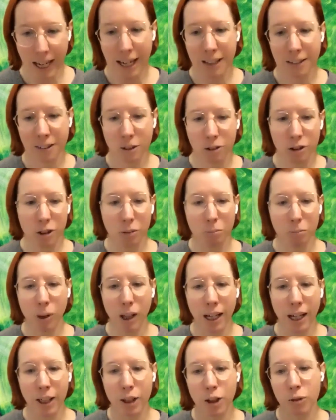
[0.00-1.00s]
had their
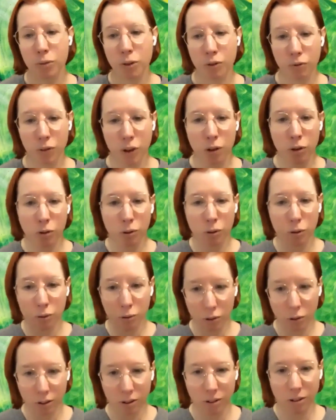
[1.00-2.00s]
supplier
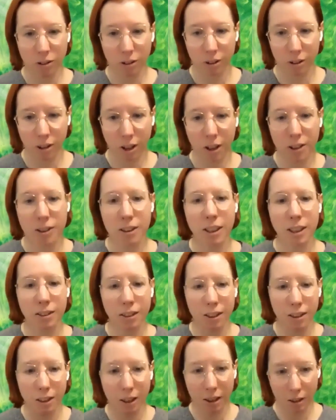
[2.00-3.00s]
review the
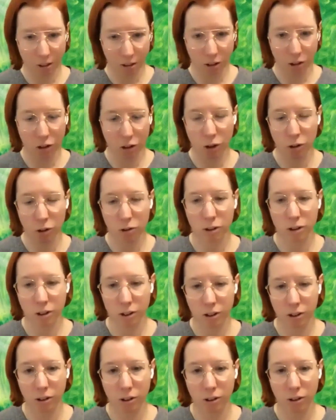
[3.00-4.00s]
content that they
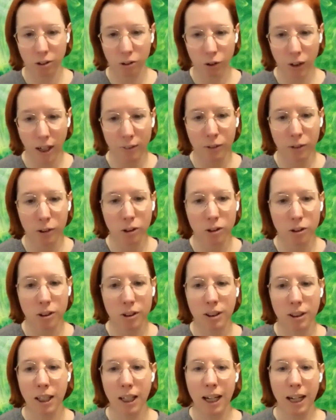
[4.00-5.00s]
showed to their
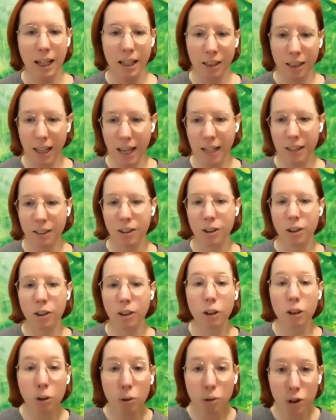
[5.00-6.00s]
travelers, and it had an
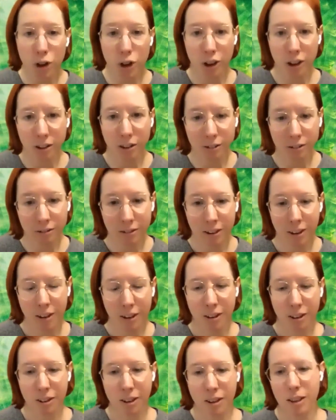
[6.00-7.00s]
inclusion
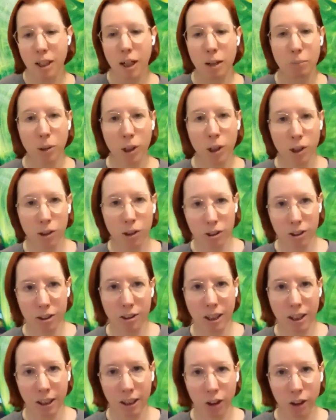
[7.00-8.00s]
that the operator
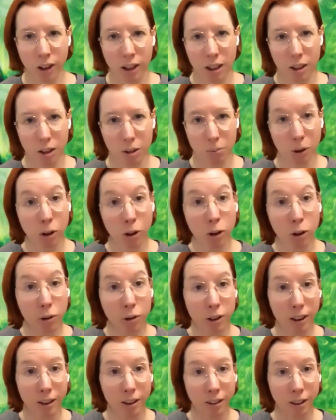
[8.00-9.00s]
didn't actually end up
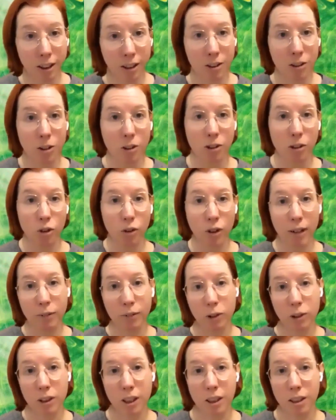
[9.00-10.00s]
including. And so they
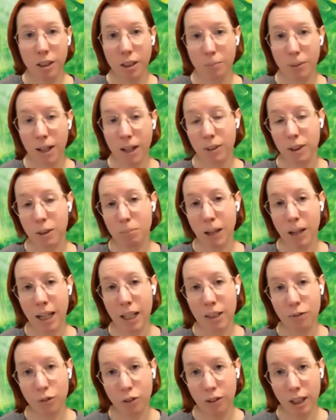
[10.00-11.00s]
just ended up having to
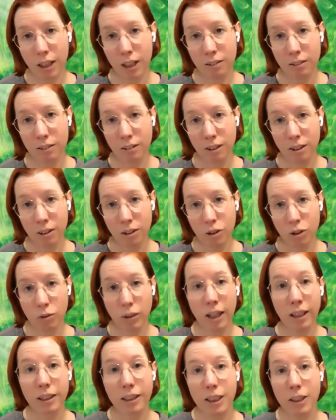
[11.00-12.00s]
pay for that
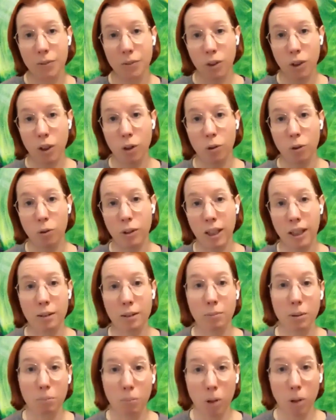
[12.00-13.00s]
directly, even though they
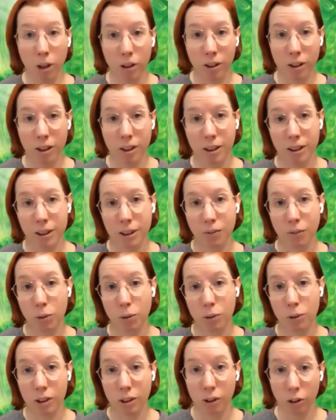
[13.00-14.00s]
had been marketed as if
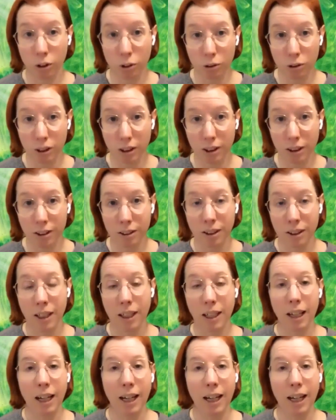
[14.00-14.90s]
it was included.